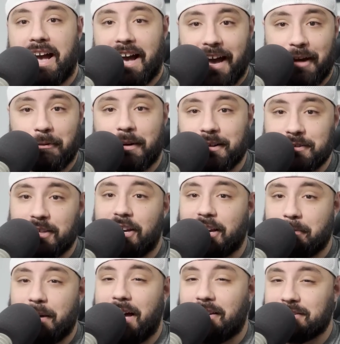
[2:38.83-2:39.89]
I want to talk
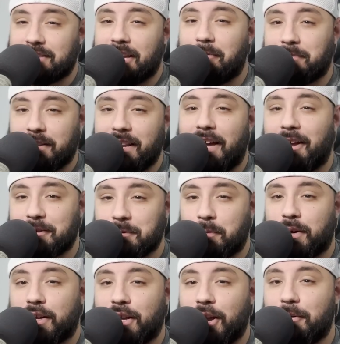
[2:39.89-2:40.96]
about something else.
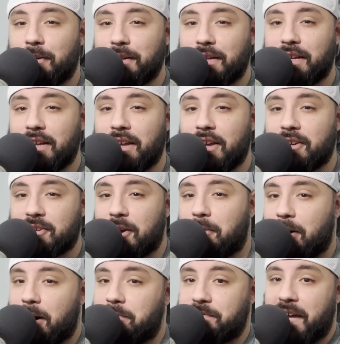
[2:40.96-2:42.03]
We're going to
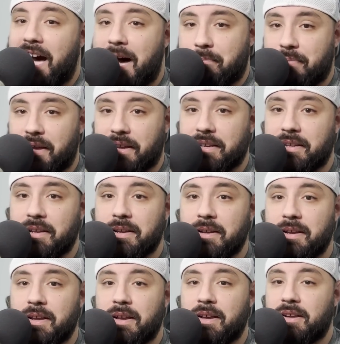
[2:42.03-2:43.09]
go off topic.
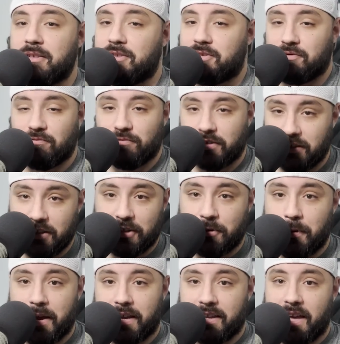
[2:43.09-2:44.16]
Just really
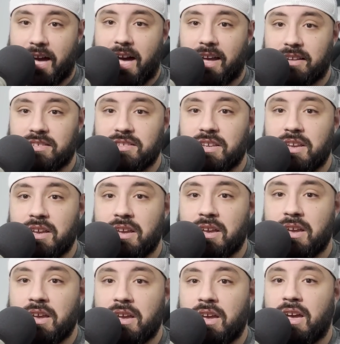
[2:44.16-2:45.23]
quick, guys.
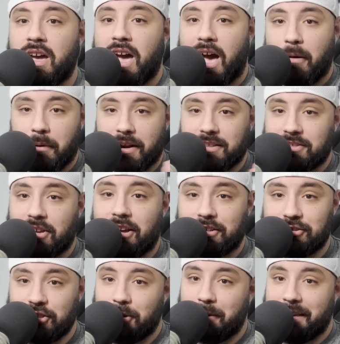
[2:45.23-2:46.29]
I want to talk
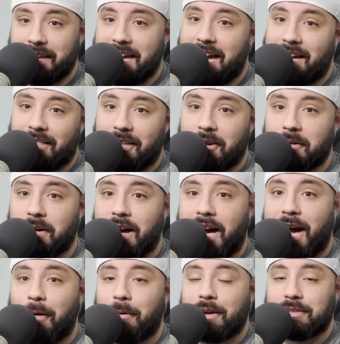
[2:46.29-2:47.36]
Joey Gallo.
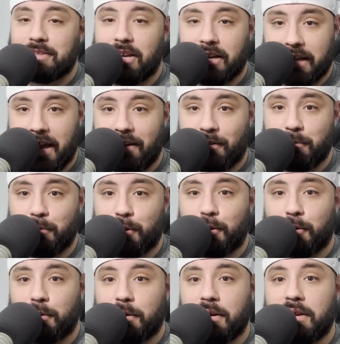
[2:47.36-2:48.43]
I want to talk Aaron Boone.